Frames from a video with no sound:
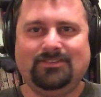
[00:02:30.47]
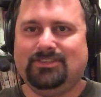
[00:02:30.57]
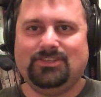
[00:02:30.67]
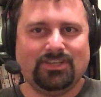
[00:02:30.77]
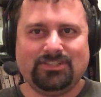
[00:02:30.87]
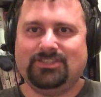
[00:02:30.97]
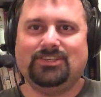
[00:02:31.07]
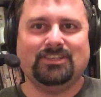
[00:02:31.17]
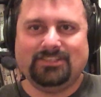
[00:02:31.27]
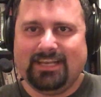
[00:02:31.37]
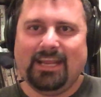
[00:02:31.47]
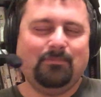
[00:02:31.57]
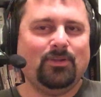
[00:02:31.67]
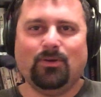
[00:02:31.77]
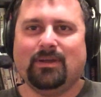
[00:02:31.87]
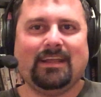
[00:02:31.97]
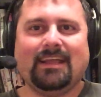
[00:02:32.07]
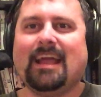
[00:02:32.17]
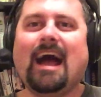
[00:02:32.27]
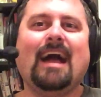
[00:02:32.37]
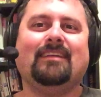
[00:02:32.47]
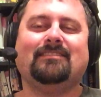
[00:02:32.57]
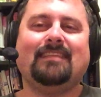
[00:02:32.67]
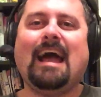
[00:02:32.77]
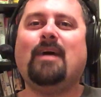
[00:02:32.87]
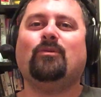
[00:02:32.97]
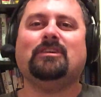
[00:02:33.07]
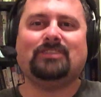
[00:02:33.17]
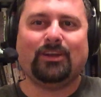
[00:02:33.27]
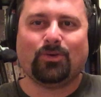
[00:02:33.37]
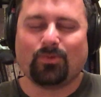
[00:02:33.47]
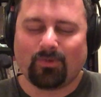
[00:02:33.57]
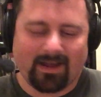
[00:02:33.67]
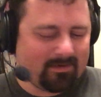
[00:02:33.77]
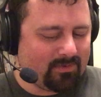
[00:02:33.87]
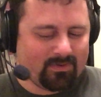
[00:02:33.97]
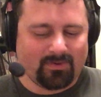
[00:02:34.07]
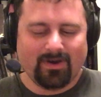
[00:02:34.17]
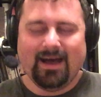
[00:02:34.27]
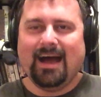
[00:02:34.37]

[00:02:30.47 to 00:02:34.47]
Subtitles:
Just keep doing it, guys. That was incredible.